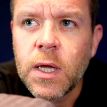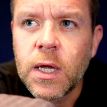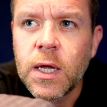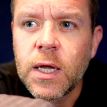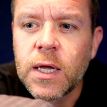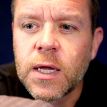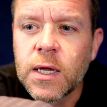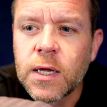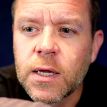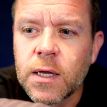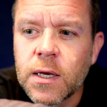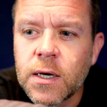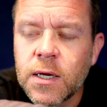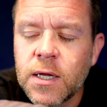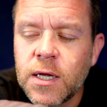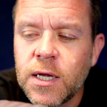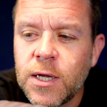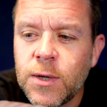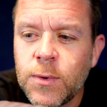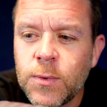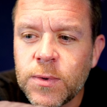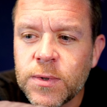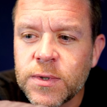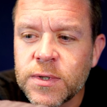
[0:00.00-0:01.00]
and
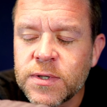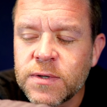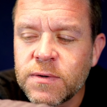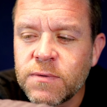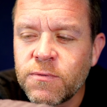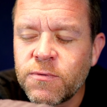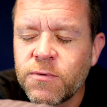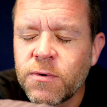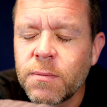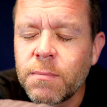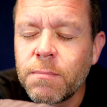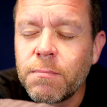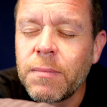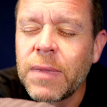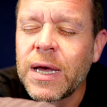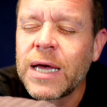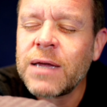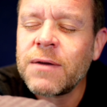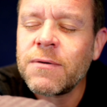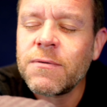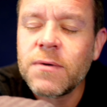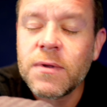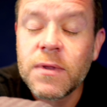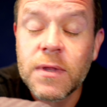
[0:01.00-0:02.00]
he was, from
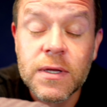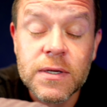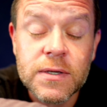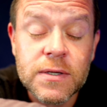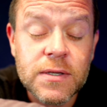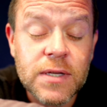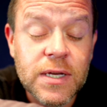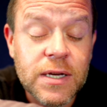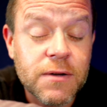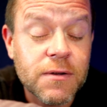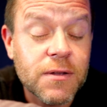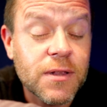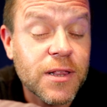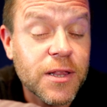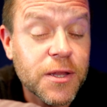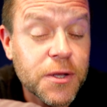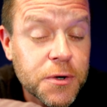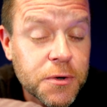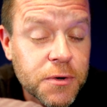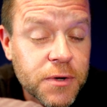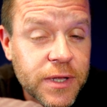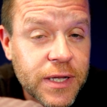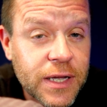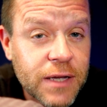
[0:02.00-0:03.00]
my, this is like
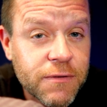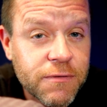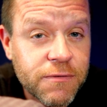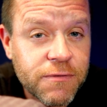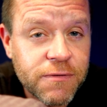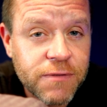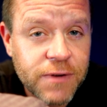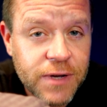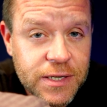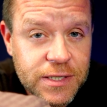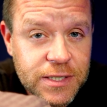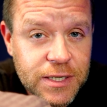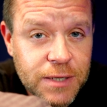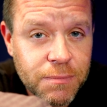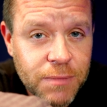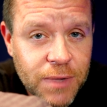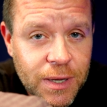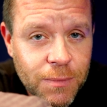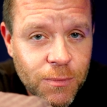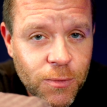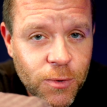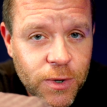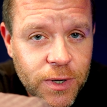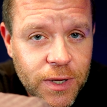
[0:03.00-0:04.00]
literally a fuzzy
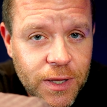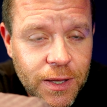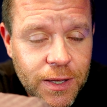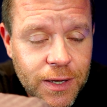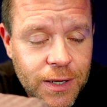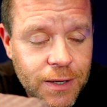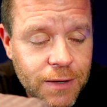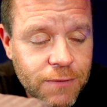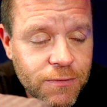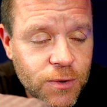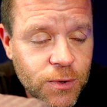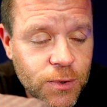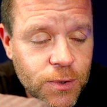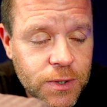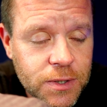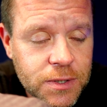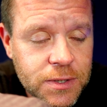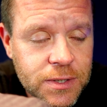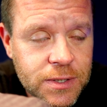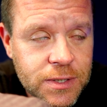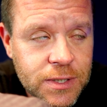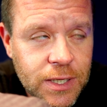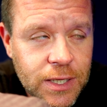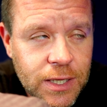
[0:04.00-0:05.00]
memory, like if you could
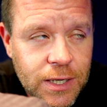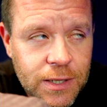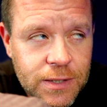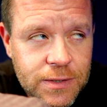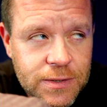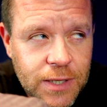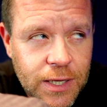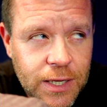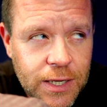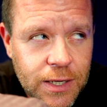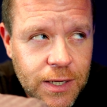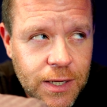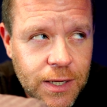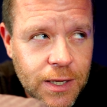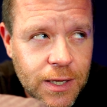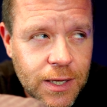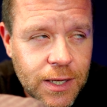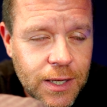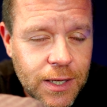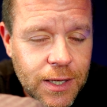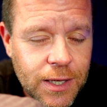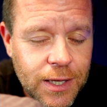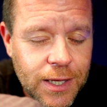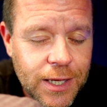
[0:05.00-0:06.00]
see it, it's like,
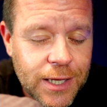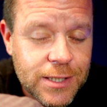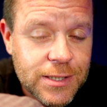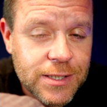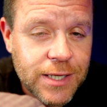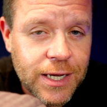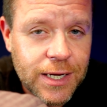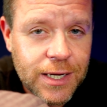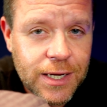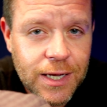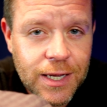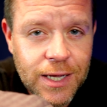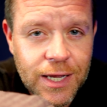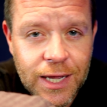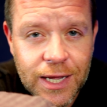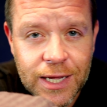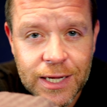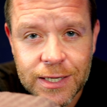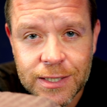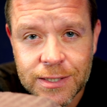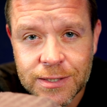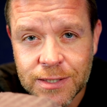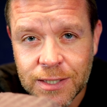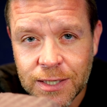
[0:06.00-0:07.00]
it's like a
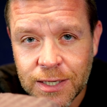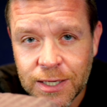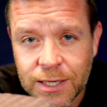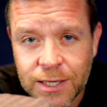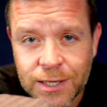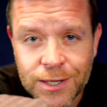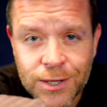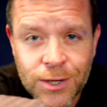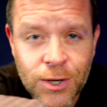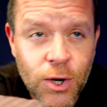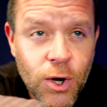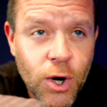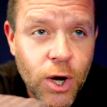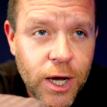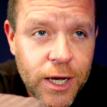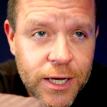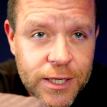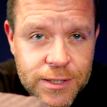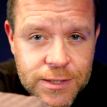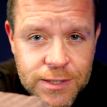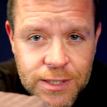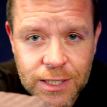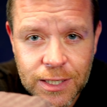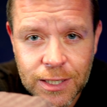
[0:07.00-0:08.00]
hazy,
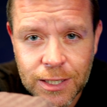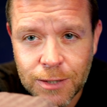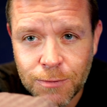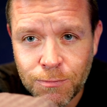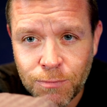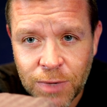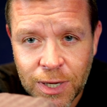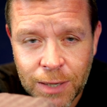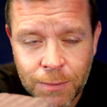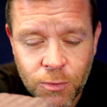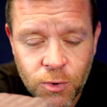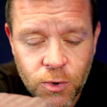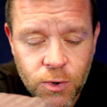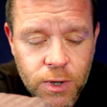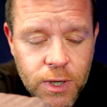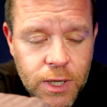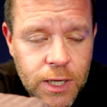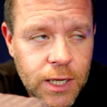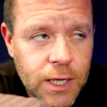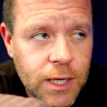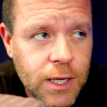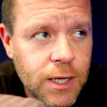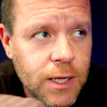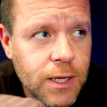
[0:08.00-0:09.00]
gauzy
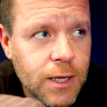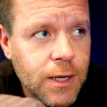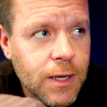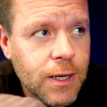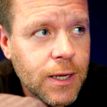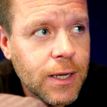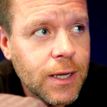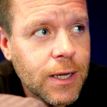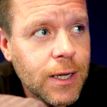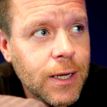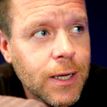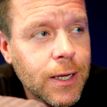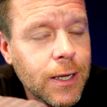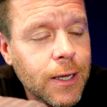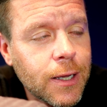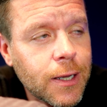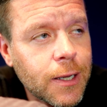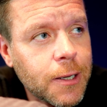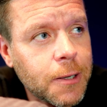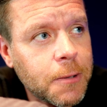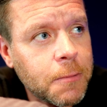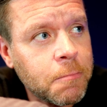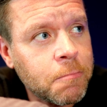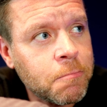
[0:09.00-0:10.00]
memory,
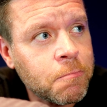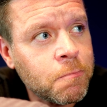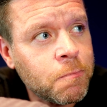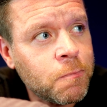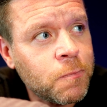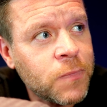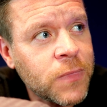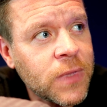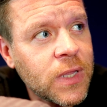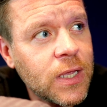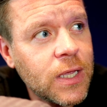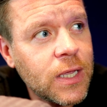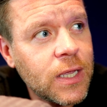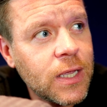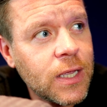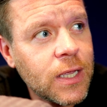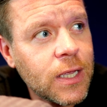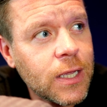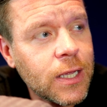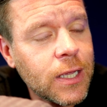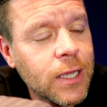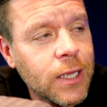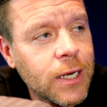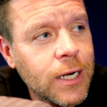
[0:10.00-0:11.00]
um,
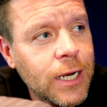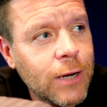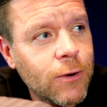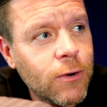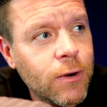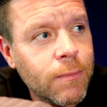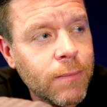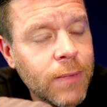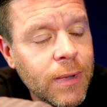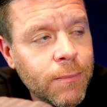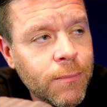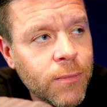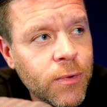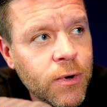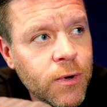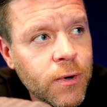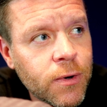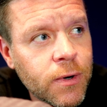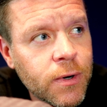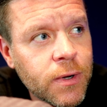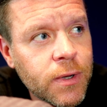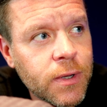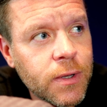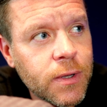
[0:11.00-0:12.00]
and I
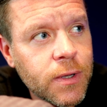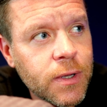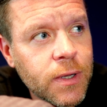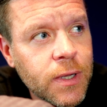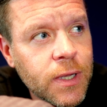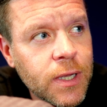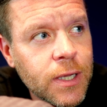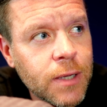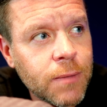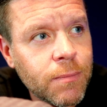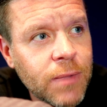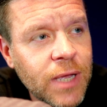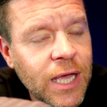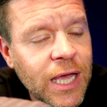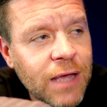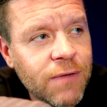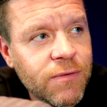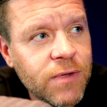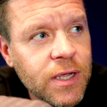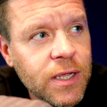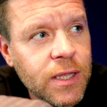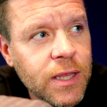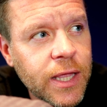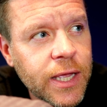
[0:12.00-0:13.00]
remember him
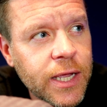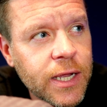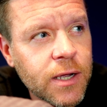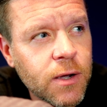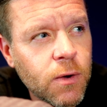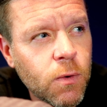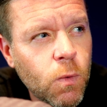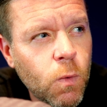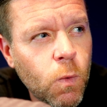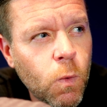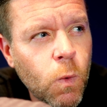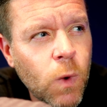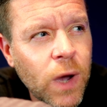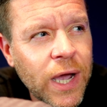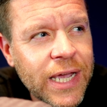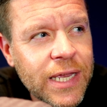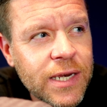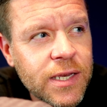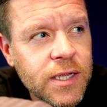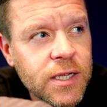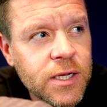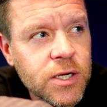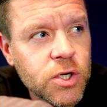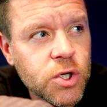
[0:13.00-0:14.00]
having like a
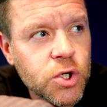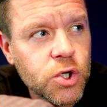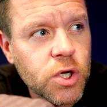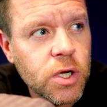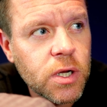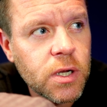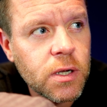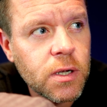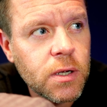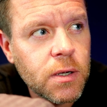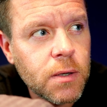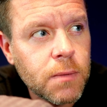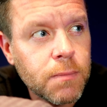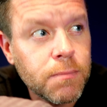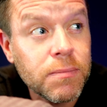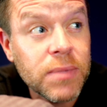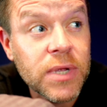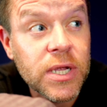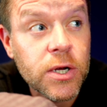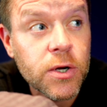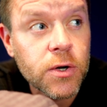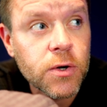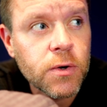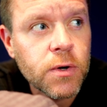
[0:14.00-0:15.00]
whitish
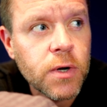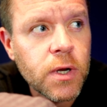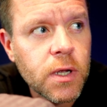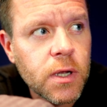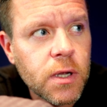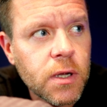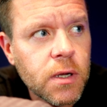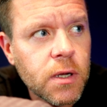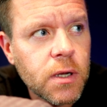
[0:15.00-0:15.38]
beard,